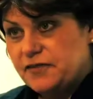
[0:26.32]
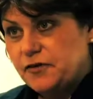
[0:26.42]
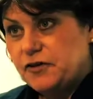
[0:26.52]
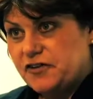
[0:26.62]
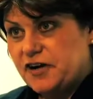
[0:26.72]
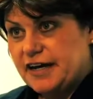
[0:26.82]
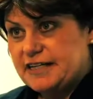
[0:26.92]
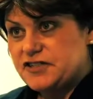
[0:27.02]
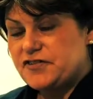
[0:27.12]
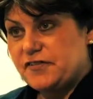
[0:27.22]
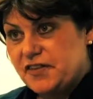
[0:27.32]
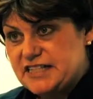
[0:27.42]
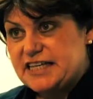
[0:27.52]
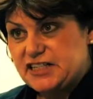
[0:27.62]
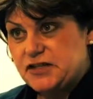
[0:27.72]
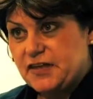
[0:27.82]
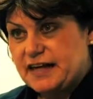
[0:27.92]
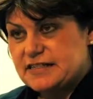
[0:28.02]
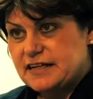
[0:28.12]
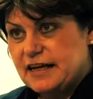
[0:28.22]
in the food and drink industry for this year,
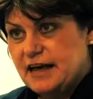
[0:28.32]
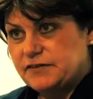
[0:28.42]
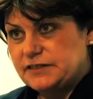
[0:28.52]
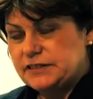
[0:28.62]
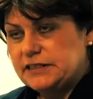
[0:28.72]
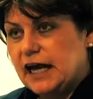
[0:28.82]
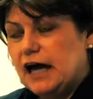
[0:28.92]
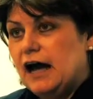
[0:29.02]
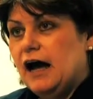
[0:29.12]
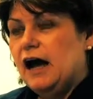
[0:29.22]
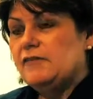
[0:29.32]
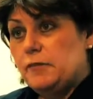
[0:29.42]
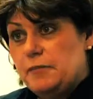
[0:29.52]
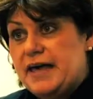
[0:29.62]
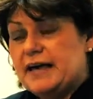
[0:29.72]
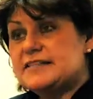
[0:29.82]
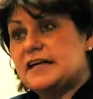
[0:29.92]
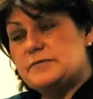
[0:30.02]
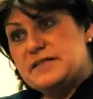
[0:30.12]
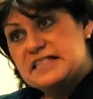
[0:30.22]
2011, for me, is
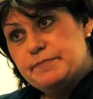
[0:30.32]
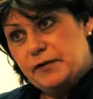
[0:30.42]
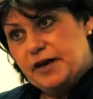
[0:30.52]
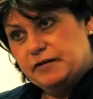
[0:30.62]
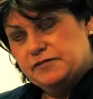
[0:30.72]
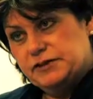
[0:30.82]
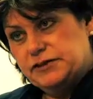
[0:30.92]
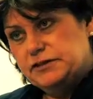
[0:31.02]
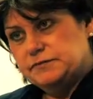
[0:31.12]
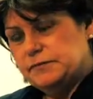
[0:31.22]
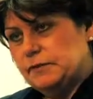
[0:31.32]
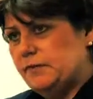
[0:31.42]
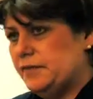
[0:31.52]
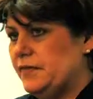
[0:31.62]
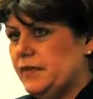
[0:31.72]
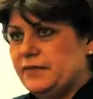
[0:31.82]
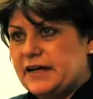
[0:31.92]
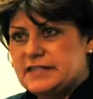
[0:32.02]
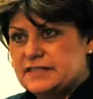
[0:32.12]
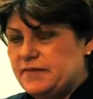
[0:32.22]
going to be smoking food. I mean,
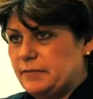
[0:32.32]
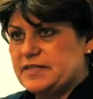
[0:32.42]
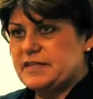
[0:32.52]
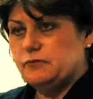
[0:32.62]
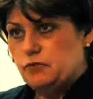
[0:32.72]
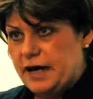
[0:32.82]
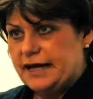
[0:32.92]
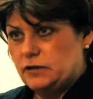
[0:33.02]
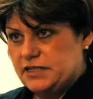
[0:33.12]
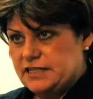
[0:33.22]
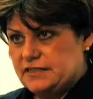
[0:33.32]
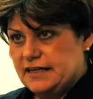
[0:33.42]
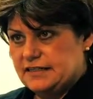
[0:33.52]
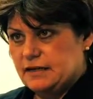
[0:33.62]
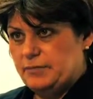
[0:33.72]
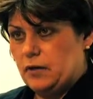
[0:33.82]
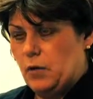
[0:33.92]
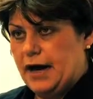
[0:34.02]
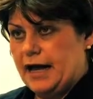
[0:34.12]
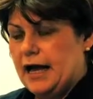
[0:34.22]
that is fabulous. I've really got into that in a big
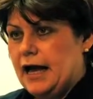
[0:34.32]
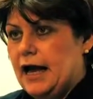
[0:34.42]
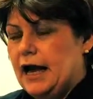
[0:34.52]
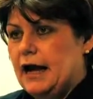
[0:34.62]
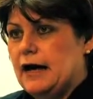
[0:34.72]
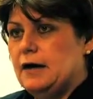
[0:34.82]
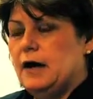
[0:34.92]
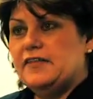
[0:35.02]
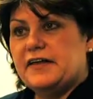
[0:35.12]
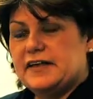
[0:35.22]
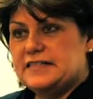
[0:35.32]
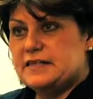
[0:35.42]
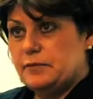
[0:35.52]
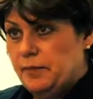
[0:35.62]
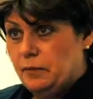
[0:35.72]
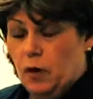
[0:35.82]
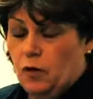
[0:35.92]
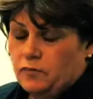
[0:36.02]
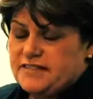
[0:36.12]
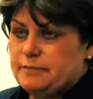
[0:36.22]
way. I think that's
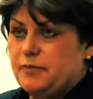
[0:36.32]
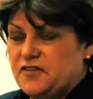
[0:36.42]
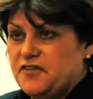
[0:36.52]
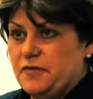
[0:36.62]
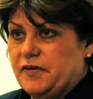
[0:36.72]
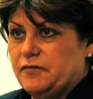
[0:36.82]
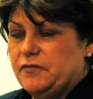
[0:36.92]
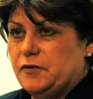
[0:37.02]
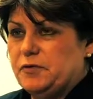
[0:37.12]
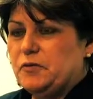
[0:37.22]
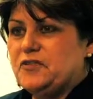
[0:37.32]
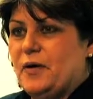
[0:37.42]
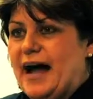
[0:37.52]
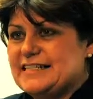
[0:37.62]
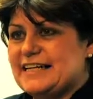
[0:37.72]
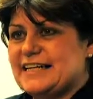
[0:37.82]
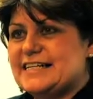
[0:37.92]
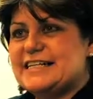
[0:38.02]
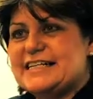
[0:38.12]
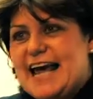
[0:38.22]
obviously preserving the food, but also
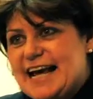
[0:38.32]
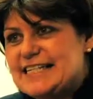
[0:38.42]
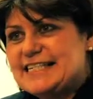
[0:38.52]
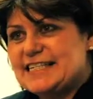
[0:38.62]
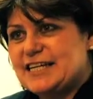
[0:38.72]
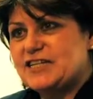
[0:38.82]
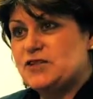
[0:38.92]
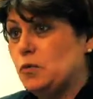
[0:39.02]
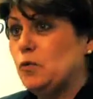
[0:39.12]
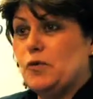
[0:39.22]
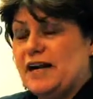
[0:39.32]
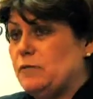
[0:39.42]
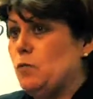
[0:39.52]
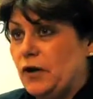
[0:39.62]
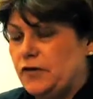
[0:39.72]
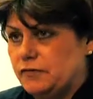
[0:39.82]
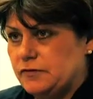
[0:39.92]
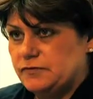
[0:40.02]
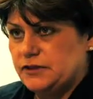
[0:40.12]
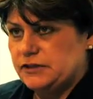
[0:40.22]
adding taste to already
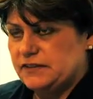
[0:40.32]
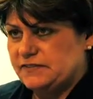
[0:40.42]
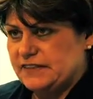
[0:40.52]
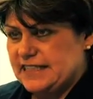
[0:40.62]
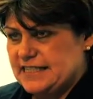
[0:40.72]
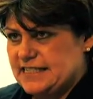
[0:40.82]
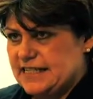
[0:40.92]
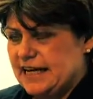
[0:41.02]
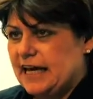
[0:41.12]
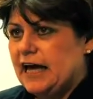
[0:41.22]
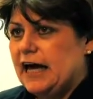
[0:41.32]
wonderful food is fantastic.